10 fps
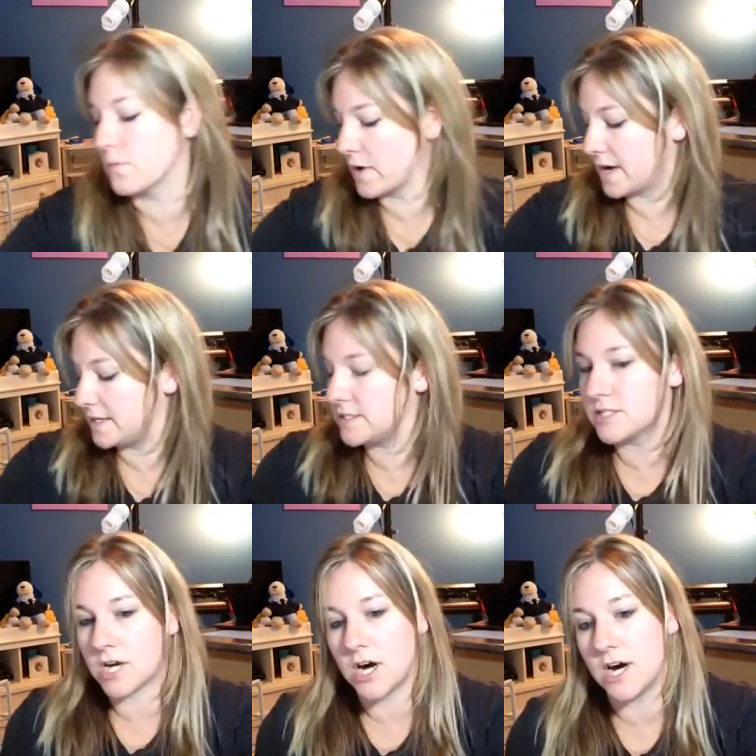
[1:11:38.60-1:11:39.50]
runs
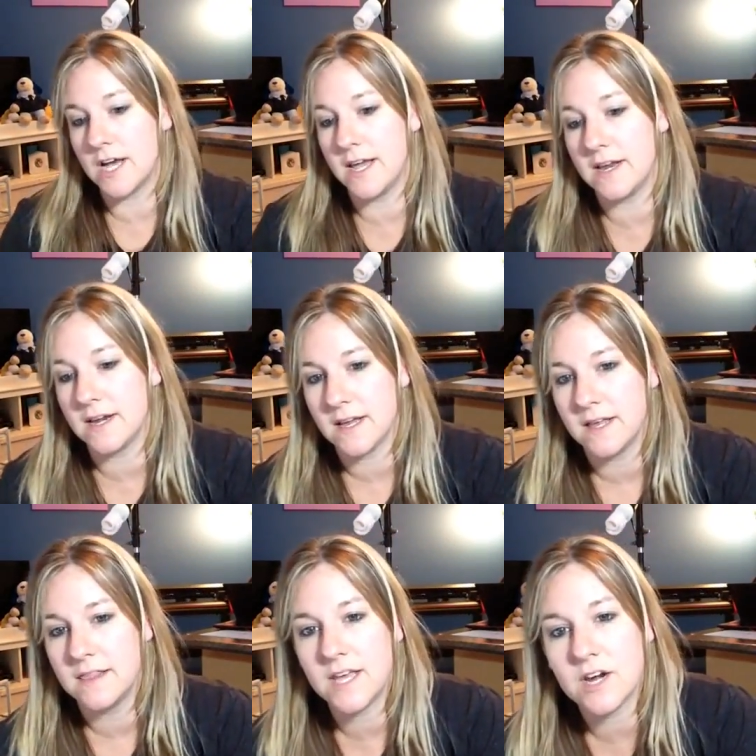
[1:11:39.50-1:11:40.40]
on
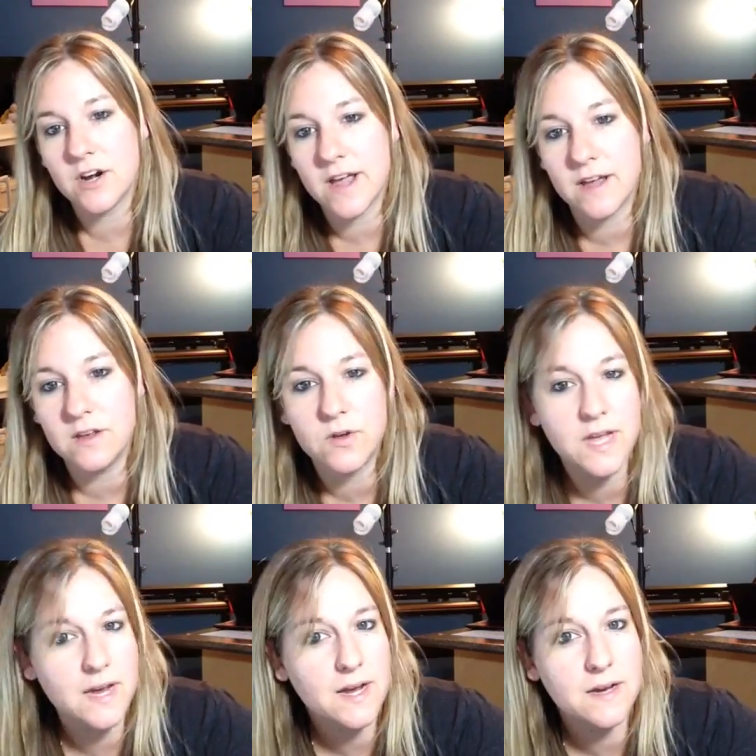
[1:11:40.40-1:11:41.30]
the internet. You
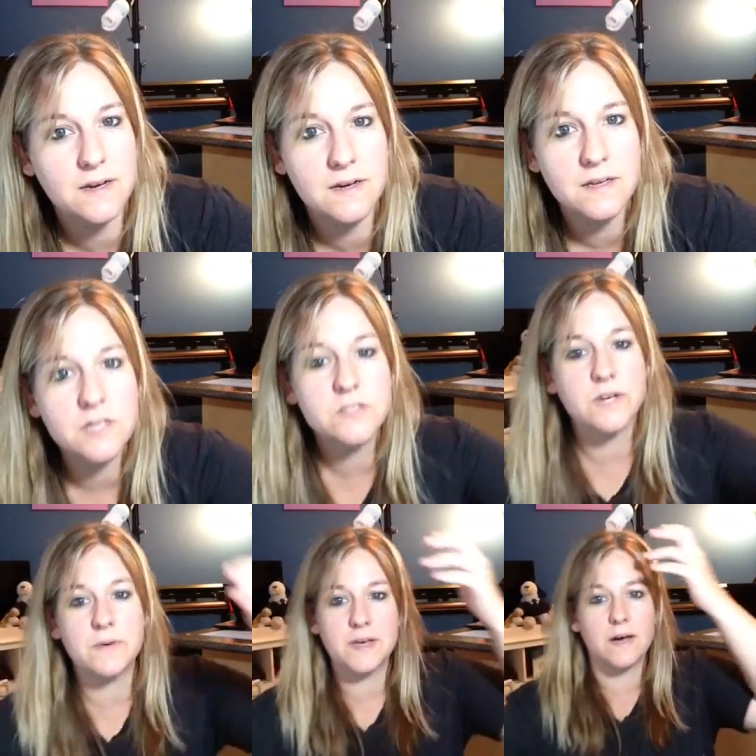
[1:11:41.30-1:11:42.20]
can't use
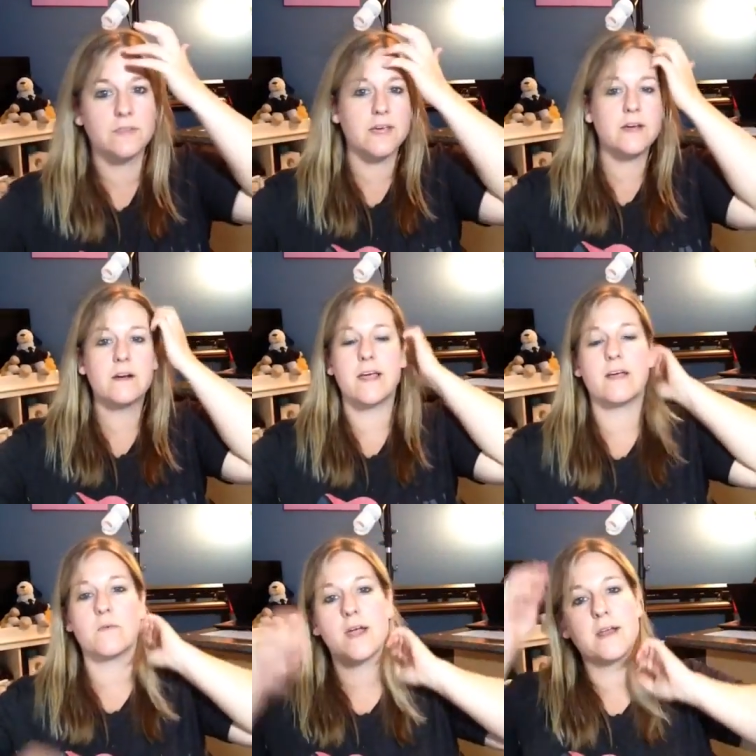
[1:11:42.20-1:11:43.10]
it without the
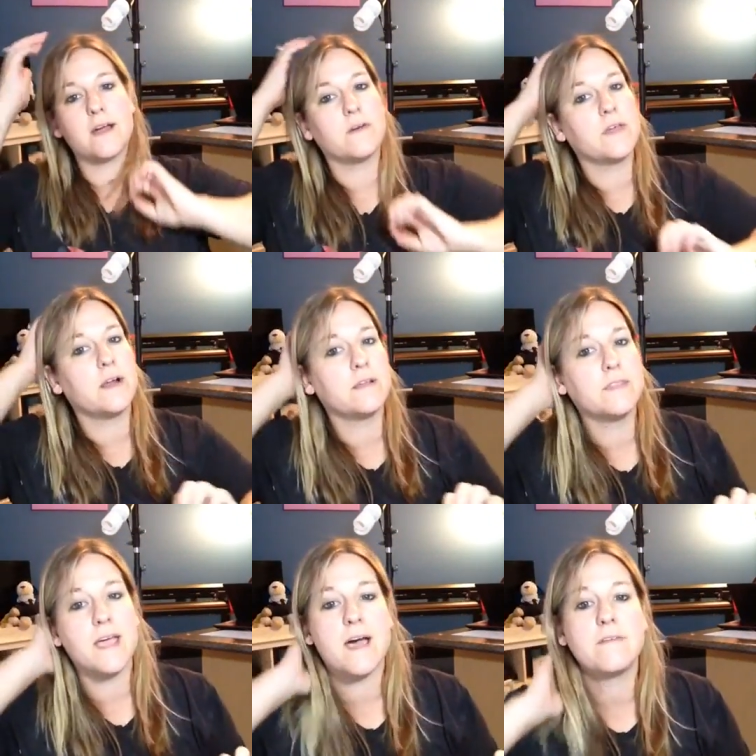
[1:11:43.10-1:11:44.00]
internet right now.
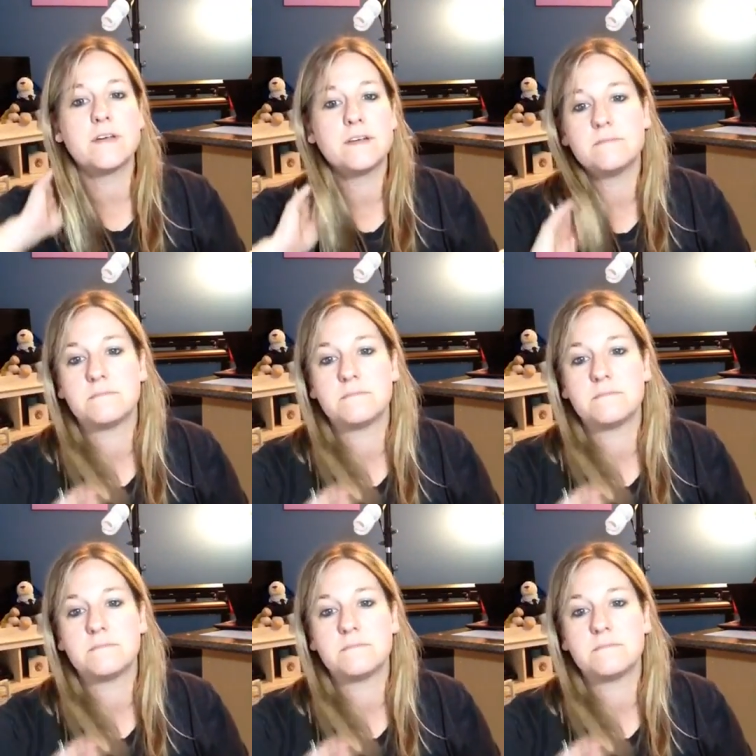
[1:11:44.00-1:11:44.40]
They haven't